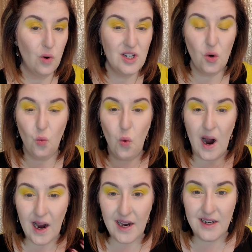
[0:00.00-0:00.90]
So
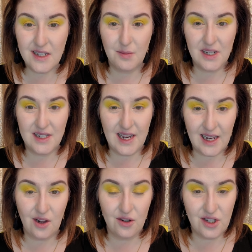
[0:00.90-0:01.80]
why does my
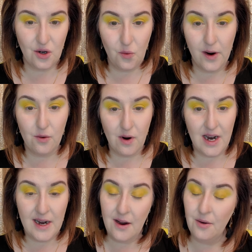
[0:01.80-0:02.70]
skin look so weird
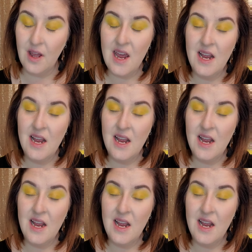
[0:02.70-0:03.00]
right now?